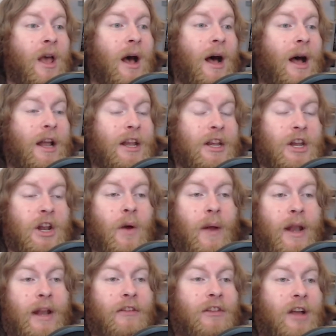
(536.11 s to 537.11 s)
uh, you know,
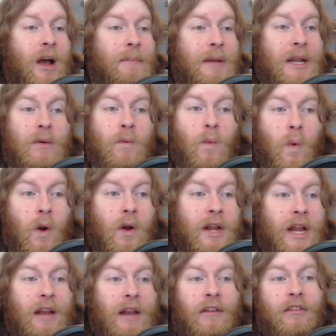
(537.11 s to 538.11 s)
and his company
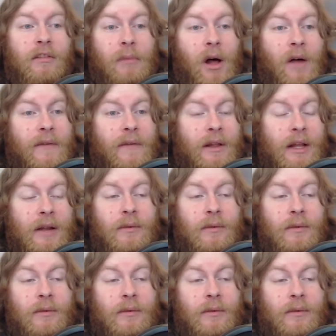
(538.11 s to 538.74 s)
work in Smallville.